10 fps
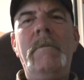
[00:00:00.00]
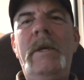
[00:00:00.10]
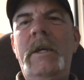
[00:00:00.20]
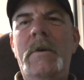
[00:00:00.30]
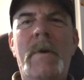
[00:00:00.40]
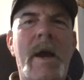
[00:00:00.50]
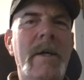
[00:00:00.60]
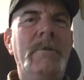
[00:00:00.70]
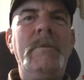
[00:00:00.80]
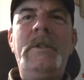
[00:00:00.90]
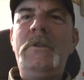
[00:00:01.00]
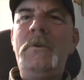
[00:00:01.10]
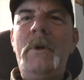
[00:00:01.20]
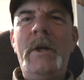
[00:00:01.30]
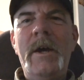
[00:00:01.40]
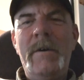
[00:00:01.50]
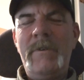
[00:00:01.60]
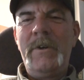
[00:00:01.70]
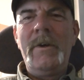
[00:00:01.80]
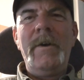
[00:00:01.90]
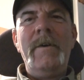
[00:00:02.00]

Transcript: me, harass me, do whatever,